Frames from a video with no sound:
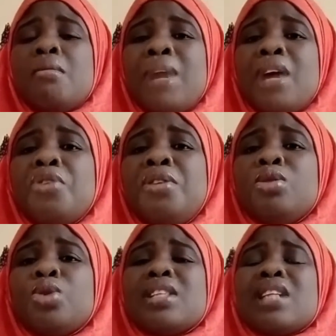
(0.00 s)

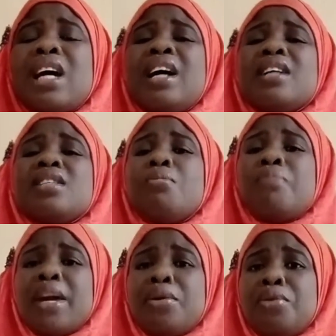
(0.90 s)
macronutrients and
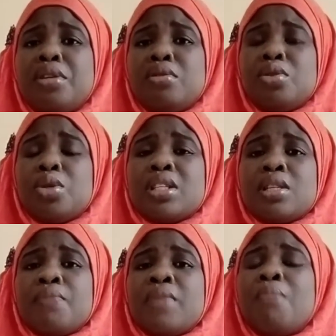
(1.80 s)
micronutrients.